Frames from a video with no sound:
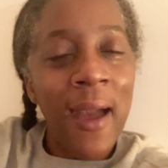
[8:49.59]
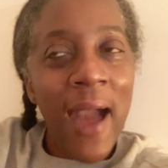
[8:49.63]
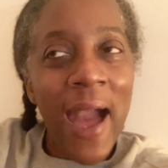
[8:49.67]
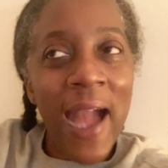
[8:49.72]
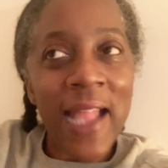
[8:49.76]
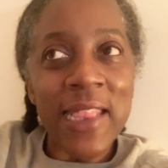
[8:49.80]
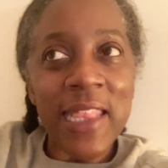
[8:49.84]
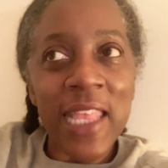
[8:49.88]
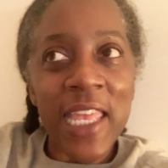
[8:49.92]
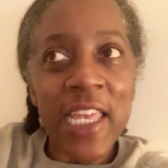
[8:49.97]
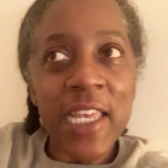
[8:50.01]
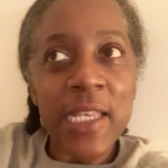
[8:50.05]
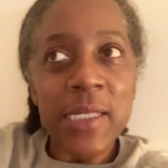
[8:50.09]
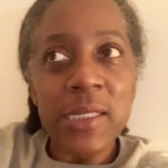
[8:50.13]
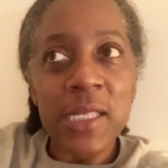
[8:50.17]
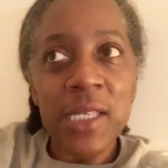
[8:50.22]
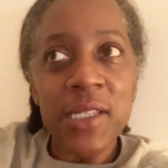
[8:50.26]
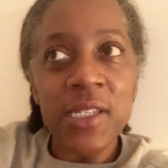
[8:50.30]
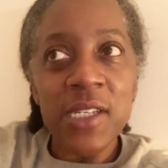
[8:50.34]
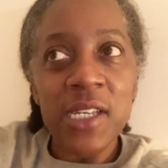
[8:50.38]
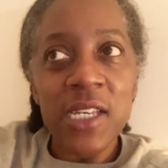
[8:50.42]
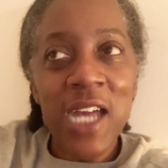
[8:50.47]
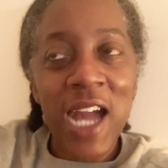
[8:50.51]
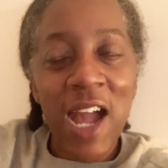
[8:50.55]
I think it's a
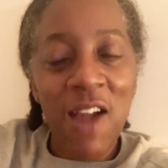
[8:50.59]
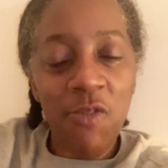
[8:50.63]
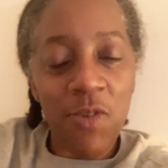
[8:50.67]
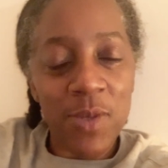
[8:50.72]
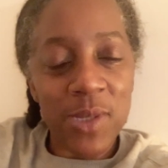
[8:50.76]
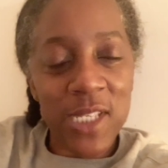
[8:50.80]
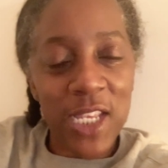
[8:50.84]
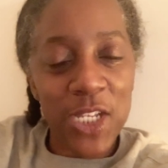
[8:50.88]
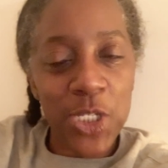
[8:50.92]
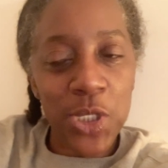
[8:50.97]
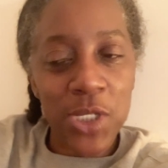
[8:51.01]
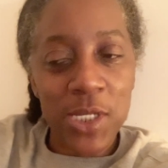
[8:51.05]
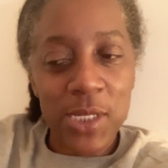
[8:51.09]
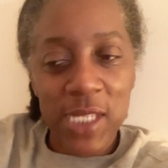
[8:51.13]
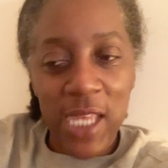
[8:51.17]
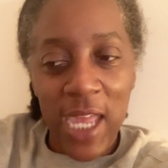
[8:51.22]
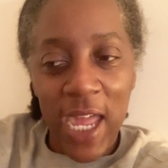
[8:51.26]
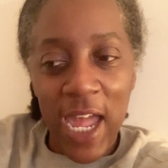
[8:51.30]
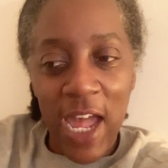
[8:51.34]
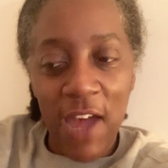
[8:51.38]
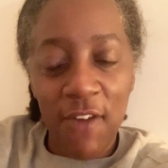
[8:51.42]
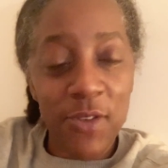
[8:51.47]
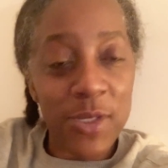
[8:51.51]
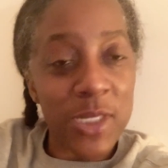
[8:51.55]
good conversation to
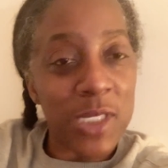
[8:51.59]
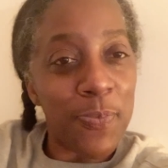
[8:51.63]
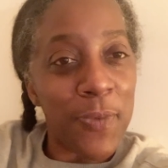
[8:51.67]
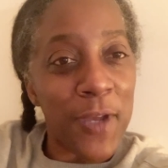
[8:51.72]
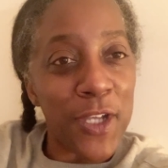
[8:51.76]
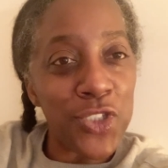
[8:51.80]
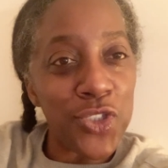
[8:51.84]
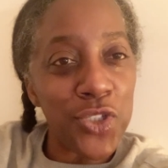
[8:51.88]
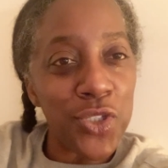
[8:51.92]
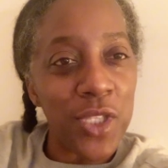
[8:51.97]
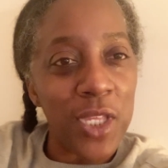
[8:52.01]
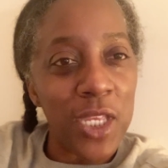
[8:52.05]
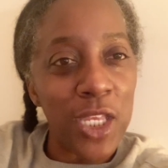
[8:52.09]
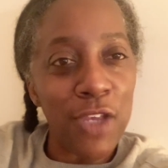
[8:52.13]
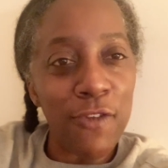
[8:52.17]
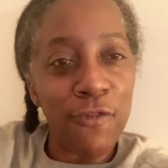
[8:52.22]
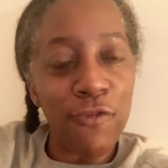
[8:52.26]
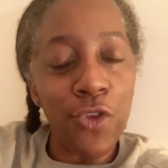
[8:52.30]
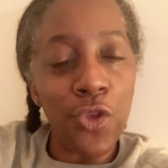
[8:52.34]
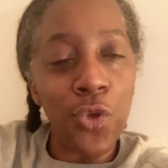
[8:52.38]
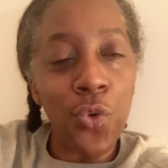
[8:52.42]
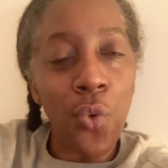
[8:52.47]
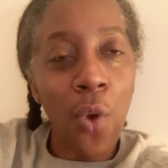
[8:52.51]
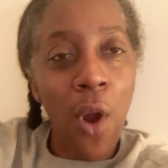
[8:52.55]
have, especially if
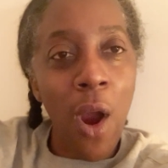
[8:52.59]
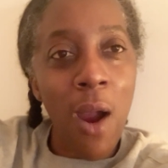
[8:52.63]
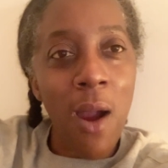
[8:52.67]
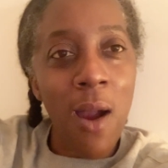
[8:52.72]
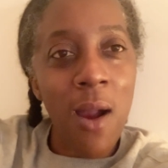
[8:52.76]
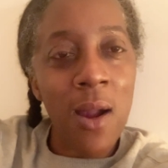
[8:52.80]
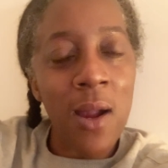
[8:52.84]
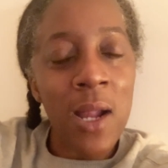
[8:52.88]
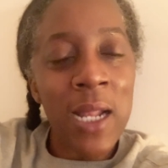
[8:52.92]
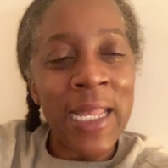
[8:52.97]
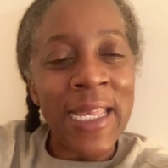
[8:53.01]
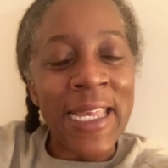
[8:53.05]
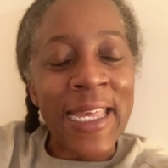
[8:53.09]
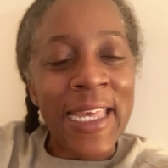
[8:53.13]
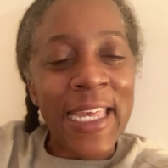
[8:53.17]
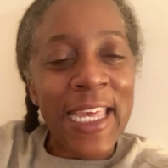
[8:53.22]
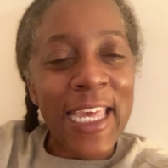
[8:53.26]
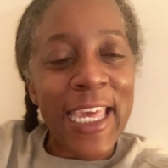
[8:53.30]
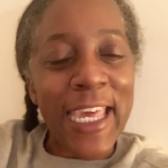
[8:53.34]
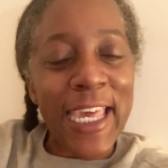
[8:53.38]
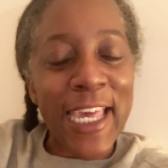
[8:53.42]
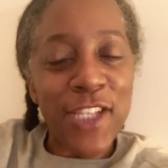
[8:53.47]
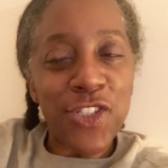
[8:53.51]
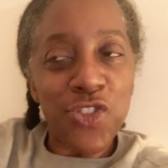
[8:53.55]
you are
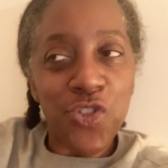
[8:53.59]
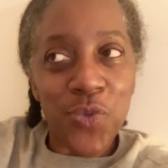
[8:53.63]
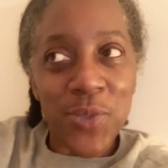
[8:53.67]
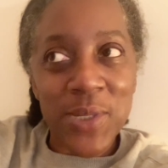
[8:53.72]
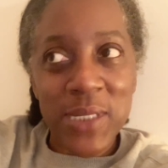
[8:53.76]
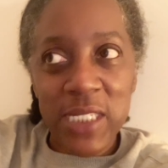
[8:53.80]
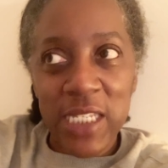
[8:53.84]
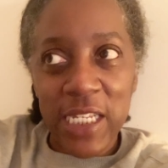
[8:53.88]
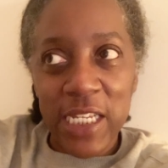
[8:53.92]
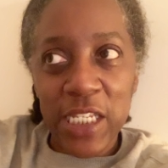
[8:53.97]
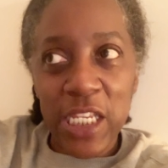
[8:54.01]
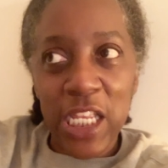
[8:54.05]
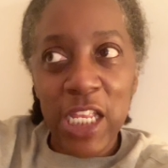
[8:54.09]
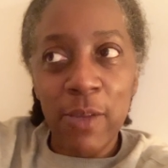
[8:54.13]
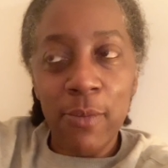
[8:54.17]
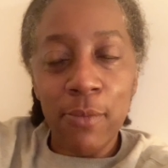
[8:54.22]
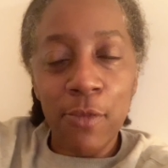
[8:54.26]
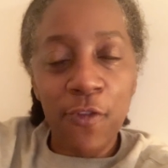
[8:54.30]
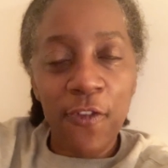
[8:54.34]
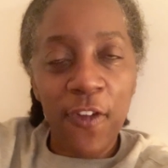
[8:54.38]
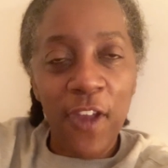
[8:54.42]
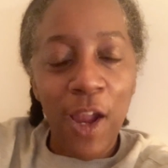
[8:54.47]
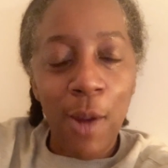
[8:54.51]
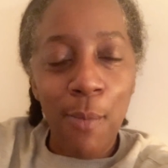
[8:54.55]
interested in
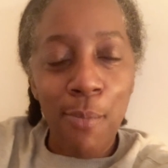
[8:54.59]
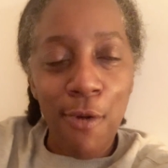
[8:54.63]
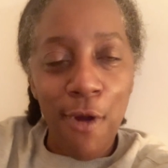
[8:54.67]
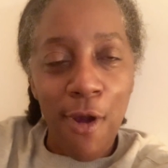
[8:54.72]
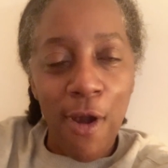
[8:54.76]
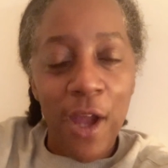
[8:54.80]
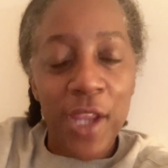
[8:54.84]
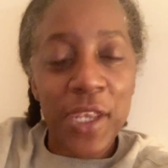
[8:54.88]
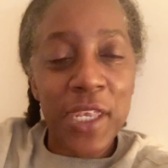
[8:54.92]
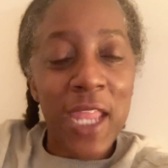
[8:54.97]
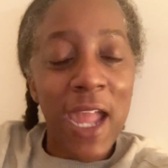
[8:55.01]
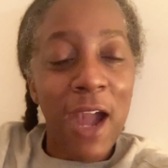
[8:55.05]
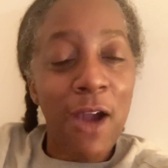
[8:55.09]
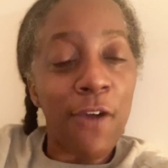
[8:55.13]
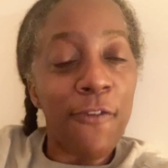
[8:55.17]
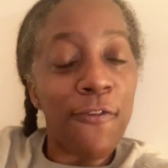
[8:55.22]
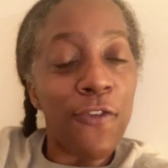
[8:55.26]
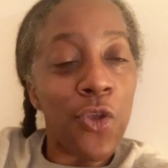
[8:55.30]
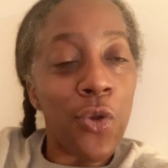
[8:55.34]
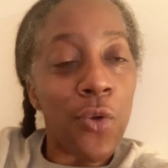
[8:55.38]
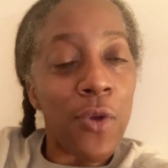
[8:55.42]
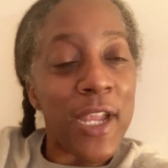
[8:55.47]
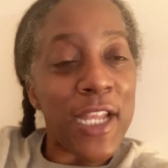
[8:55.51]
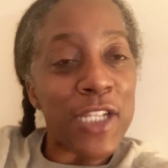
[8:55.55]
moving abroad. Now, if
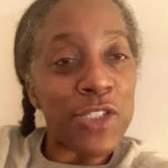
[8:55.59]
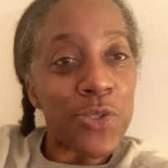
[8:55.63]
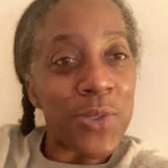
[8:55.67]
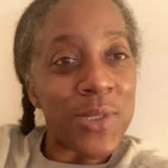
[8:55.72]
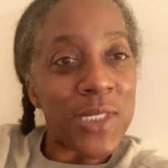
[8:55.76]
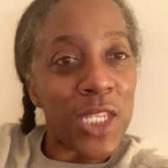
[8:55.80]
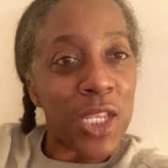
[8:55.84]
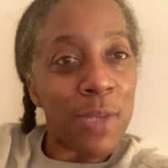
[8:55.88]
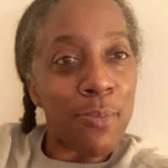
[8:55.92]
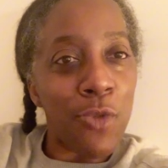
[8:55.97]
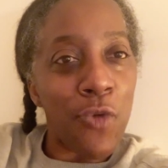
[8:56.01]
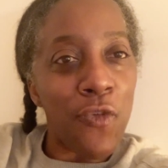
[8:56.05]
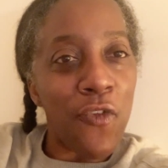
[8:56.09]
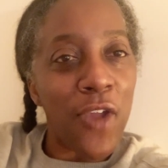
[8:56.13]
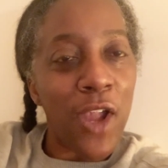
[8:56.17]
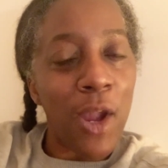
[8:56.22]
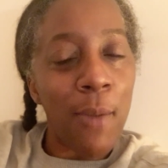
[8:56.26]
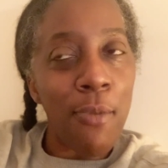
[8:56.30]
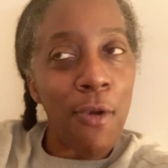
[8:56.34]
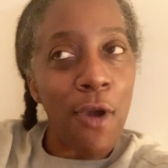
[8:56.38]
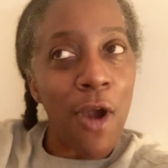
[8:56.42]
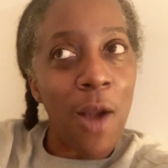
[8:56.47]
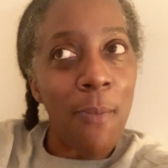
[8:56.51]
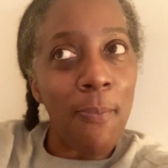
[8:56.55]
you're interested in moving
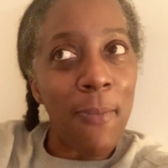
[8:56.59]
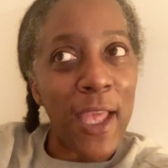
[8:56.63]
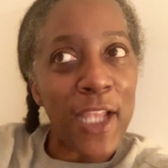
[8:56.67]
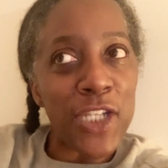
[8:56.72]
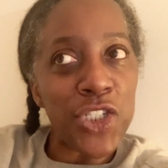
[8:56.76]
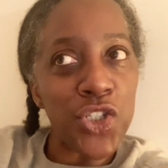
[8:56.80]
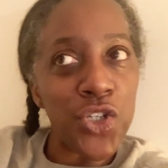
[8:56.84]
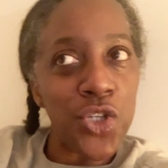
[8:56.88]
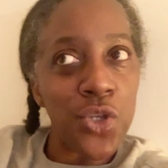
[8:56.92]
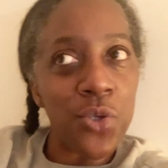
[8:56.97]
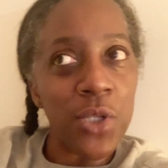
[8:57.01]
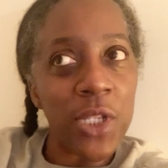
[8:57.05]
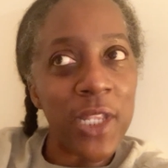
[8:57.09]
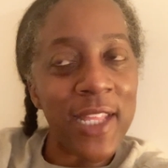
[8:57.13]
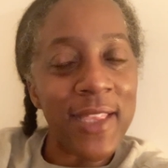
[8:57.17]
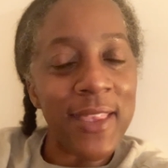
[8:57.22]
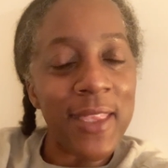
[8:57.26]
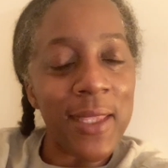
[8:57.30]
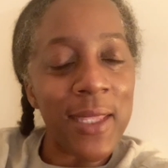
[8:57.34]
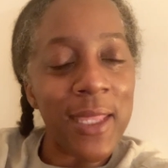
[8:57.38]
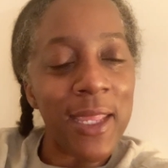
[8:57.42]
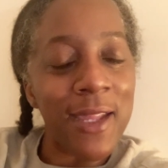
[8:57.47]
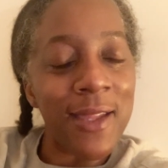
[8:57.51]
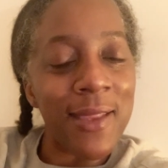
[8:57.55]
abroad, make sure you click
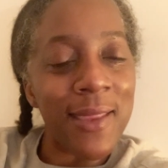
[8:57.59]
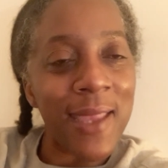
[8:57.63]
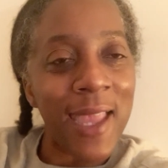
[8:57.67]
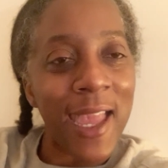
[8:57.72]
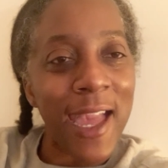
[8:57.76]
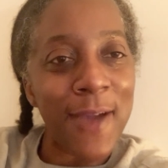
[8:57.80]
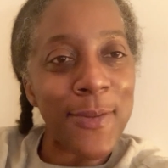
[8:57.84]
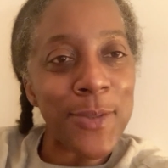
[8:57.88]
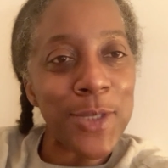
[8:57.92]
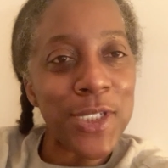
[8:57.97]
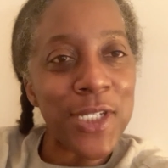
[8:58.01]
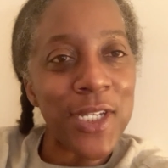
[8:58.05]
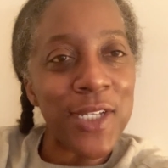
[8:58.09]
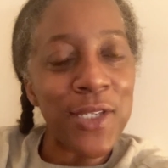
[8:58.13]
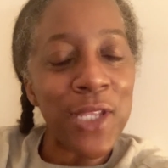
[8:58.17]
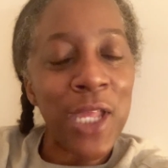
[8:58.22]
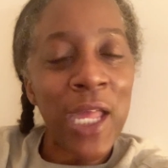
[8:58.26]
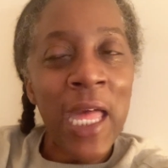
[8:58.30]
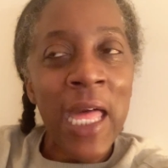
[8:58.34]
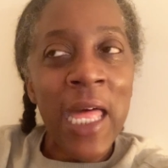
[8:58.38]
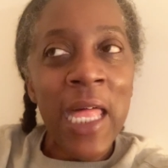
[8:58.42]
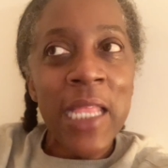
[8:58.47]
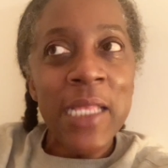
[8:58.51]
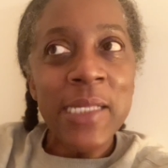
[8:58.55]
the link in the caption,
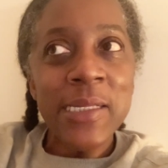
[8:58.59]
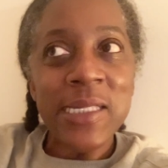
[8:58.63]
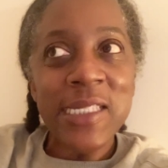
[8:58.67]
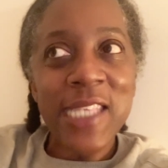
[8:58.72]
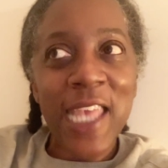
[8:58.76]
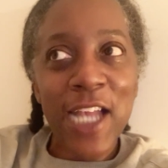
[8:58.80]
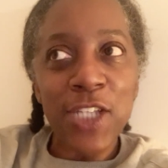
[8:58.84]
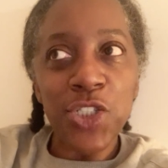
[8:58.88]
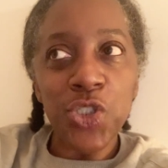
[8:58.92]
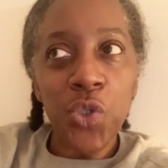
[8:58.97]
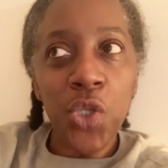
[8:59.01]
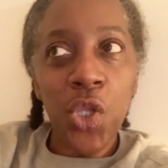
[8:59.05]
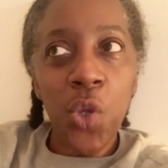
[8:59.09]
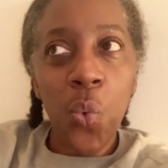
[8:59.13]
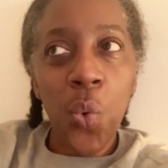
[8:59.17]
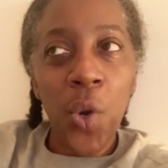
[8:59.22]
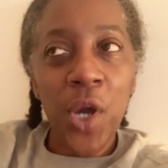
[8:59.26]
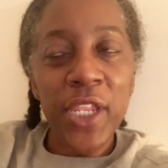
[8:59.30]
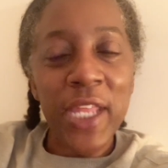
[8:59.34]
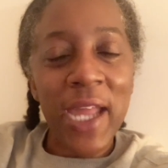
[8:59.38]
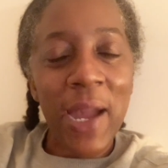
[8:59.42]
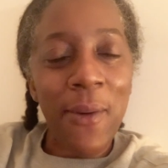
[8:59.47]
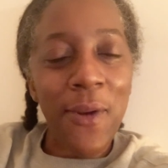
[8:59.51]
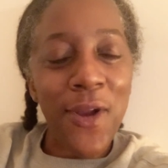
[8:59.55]
schedule a
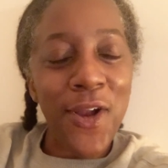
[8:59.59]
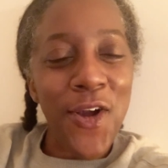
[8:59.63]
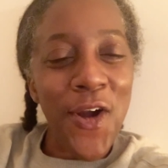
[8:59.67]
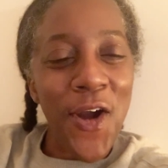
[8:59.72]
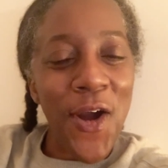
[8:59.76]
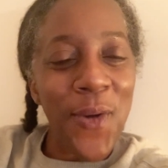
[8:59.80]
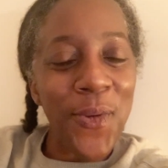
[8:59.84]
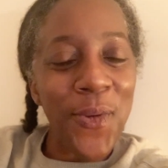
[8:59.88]
1-hour call